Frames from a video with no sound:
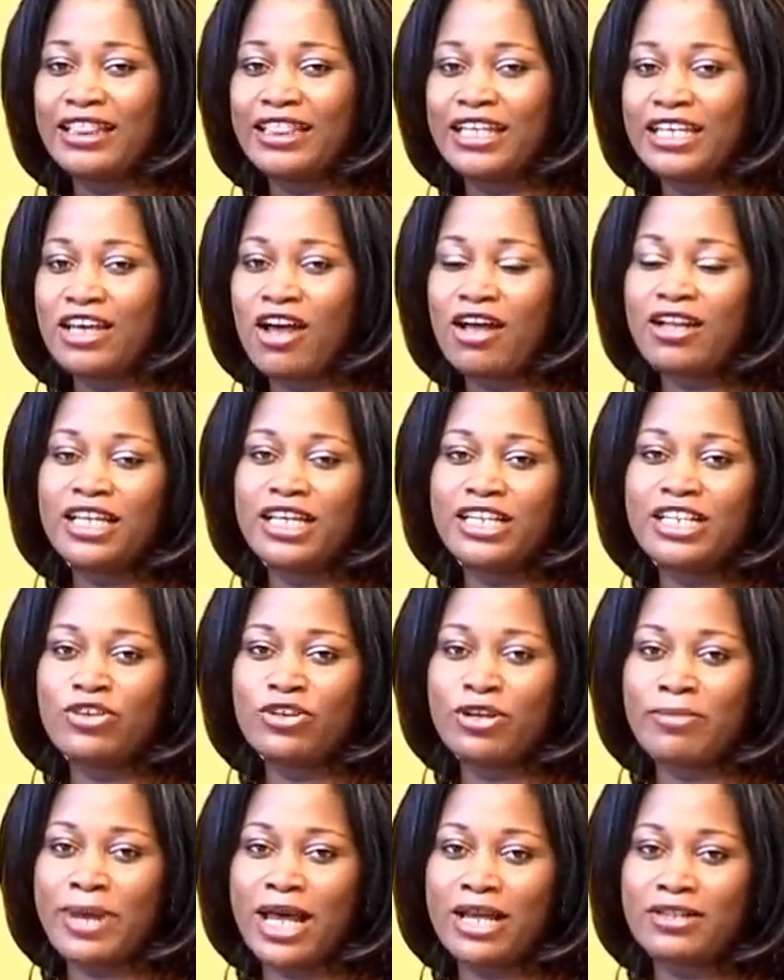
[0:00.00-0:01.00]
The young lady
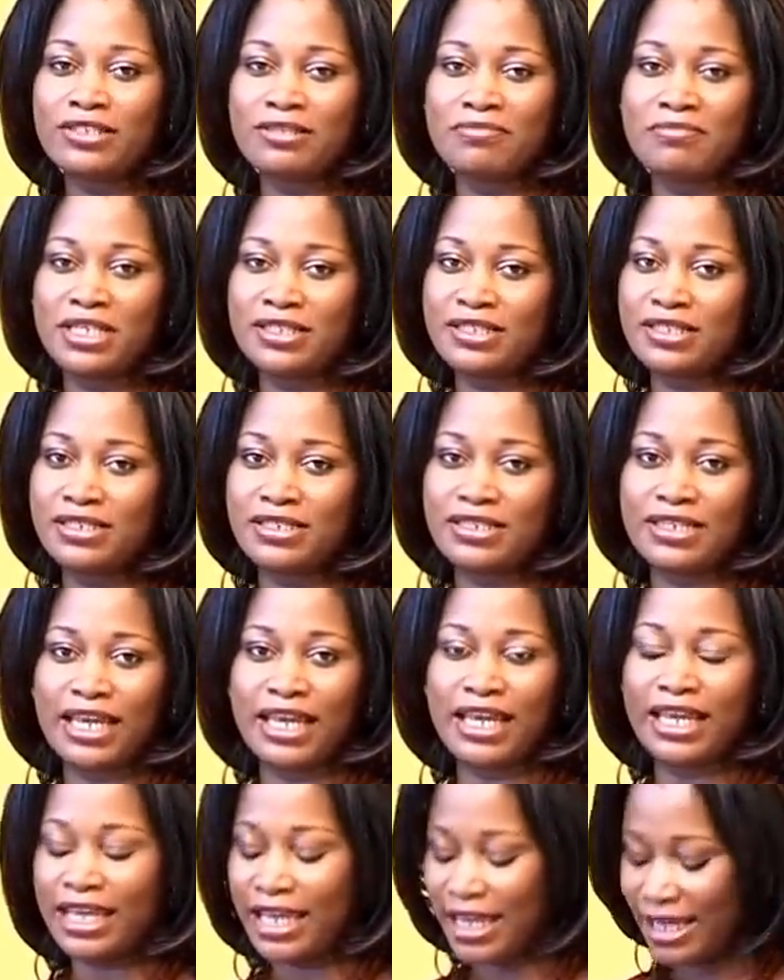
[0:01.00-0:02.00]
you're about to meet
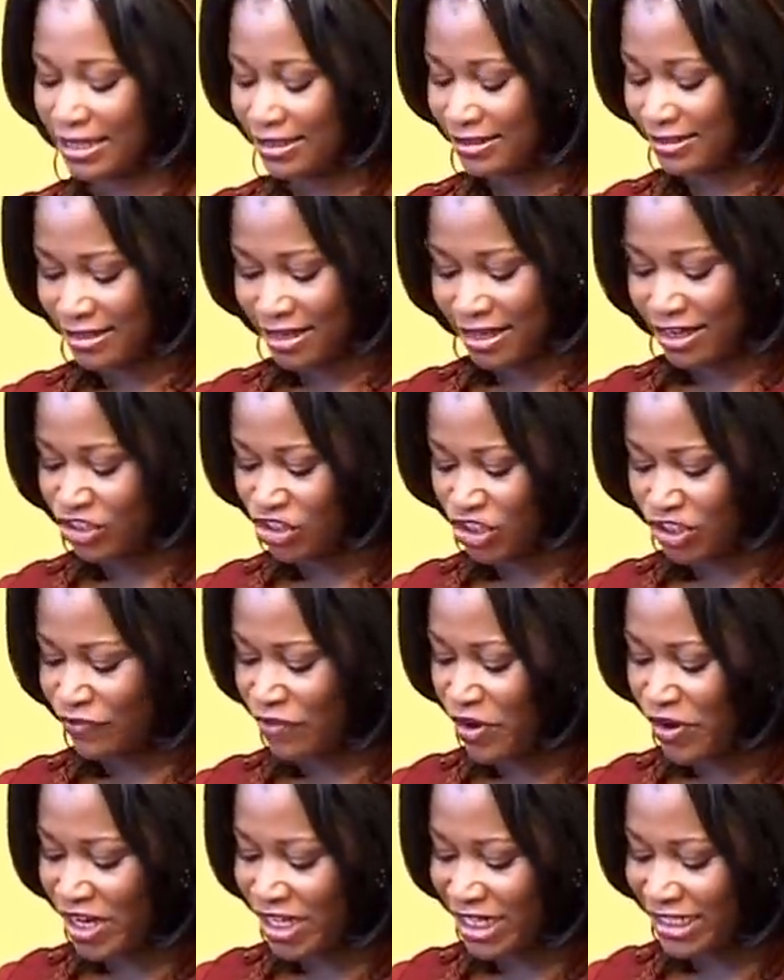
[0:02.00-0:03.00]
today is, uh, she's
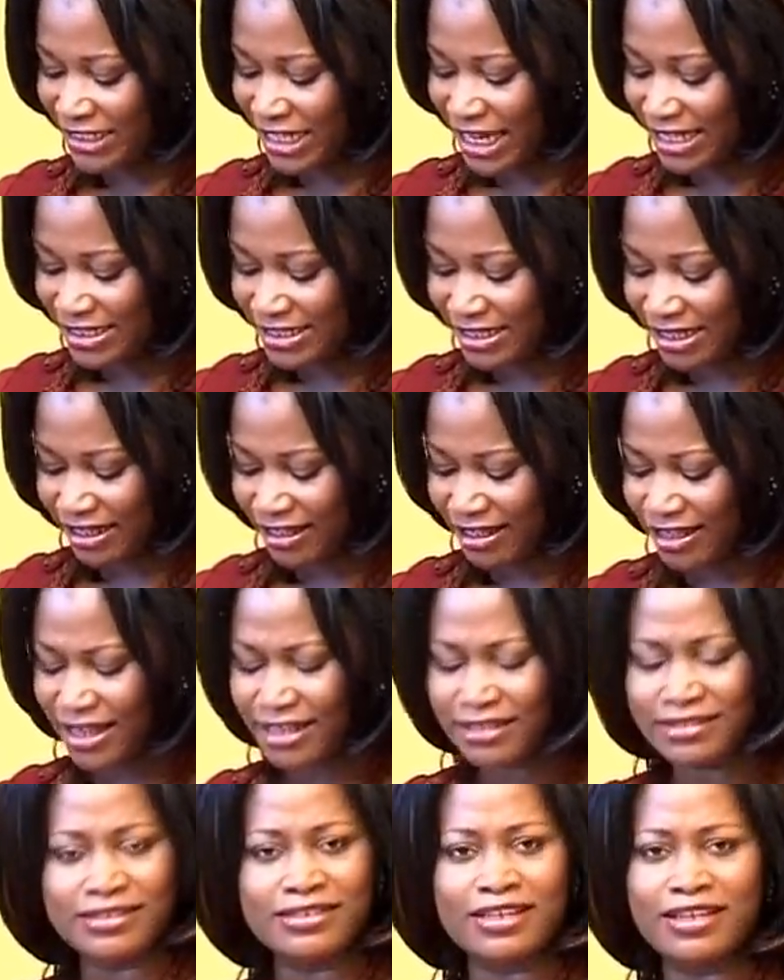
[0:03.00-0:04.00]
very energetic
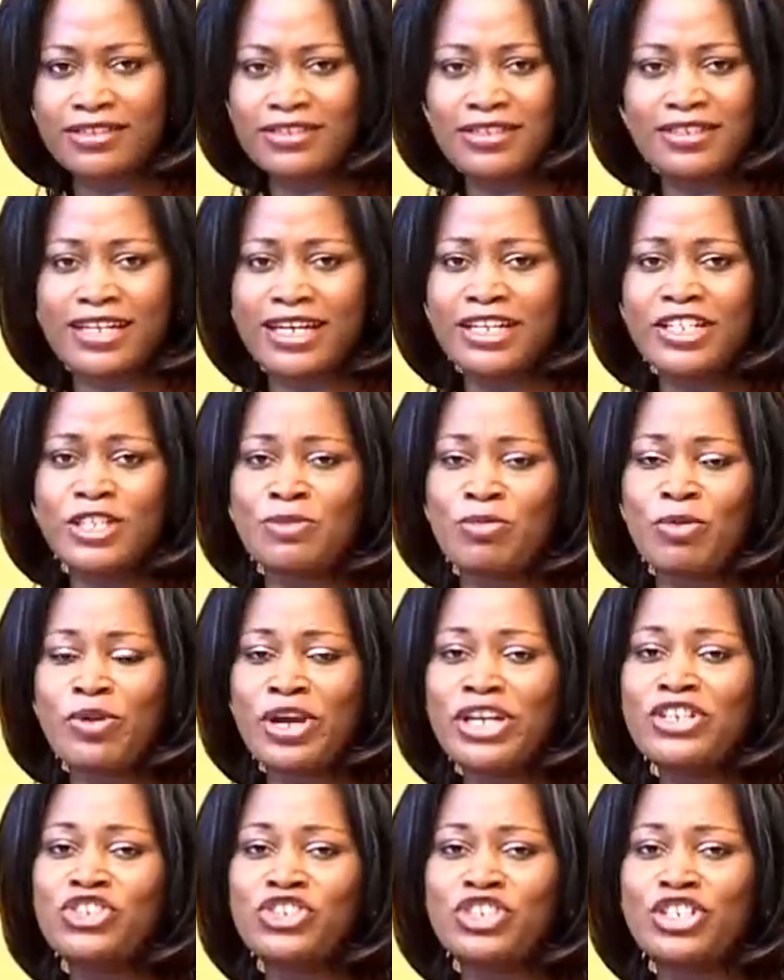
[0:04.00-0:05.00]
and uh, she's an
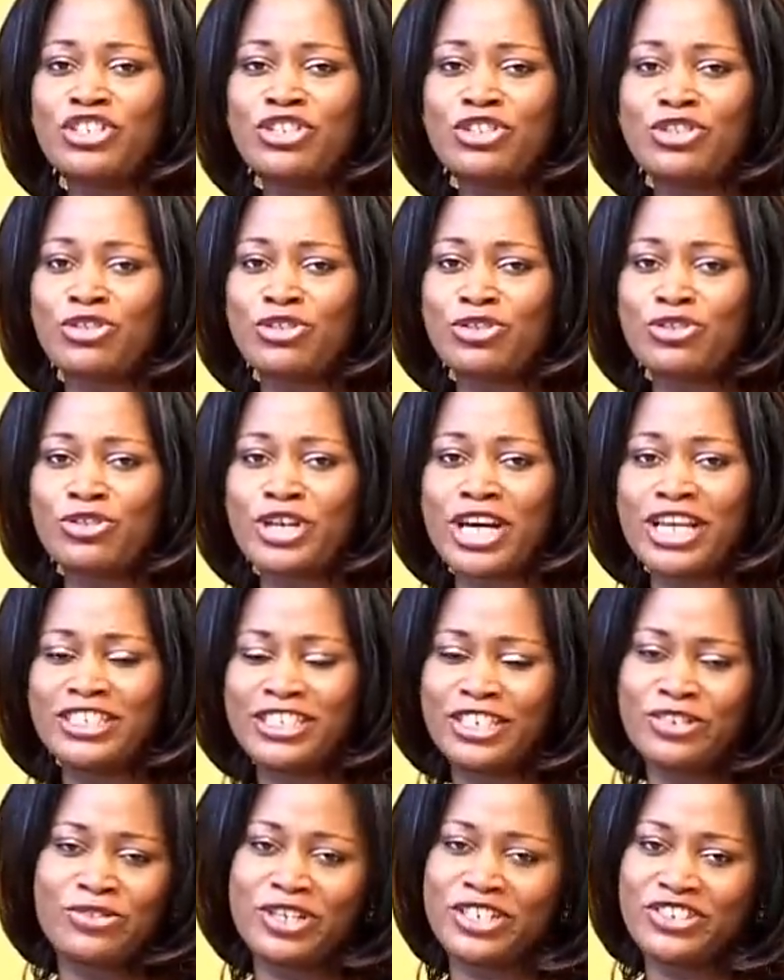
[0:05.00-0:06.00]
inspiration to her
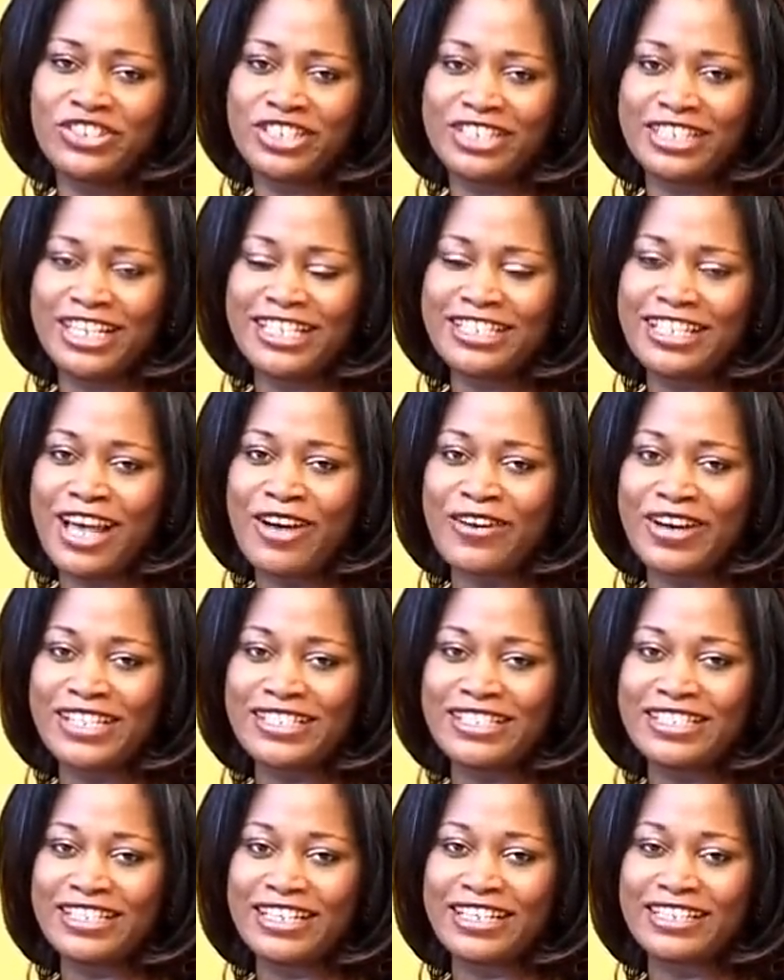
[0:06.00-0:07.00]
generation, that's how I
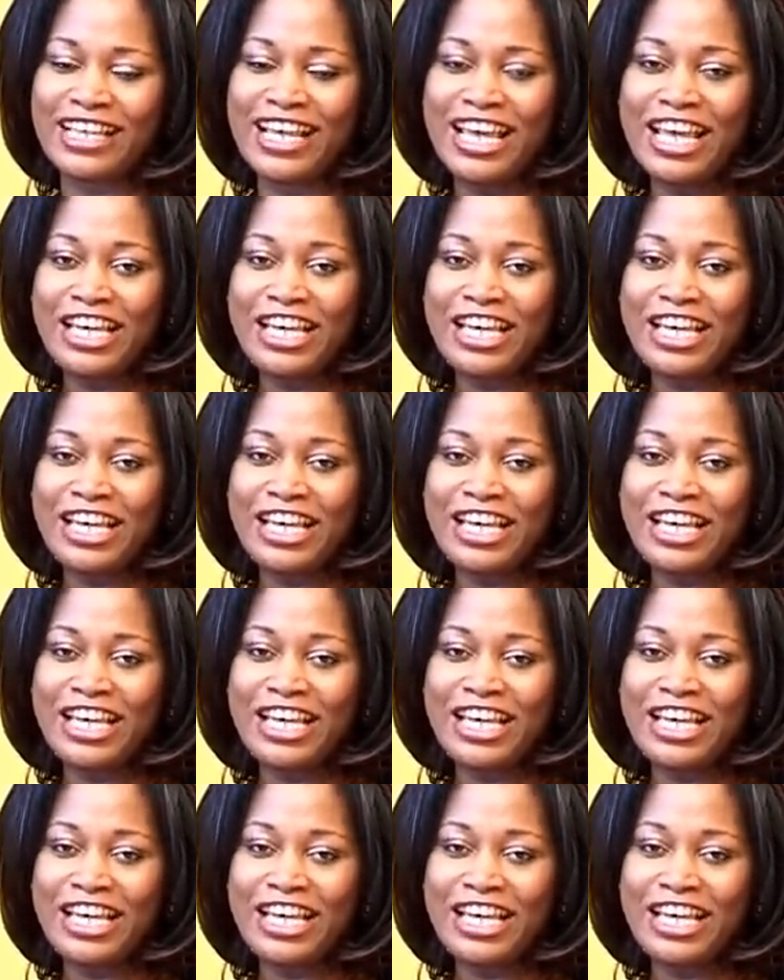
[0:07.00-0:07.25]
see it.